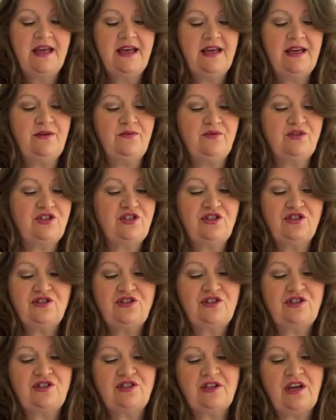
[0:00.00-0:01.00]
It was
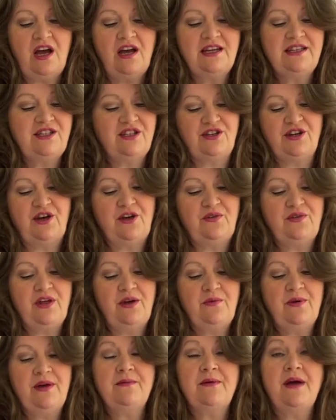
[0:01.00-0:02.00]
just, I don't know,
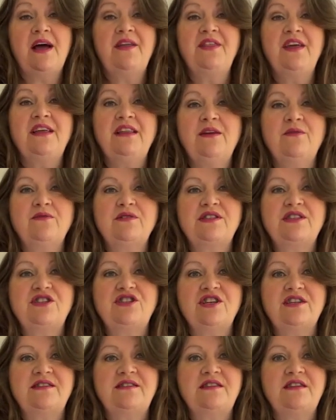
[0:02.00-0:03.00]
I think they were
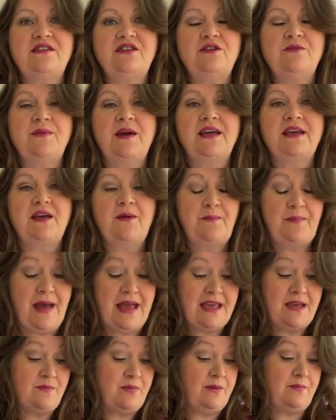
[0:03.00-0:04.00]
suggesting you make a
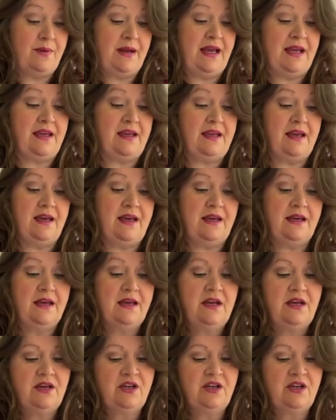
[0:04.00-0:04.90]
baby blanket.